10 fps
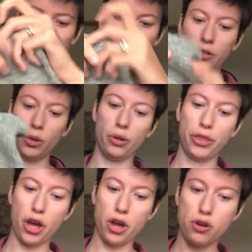This is
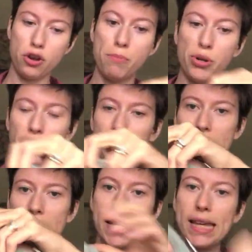called the Oak Moss
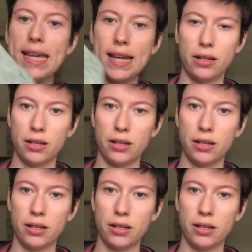Tee.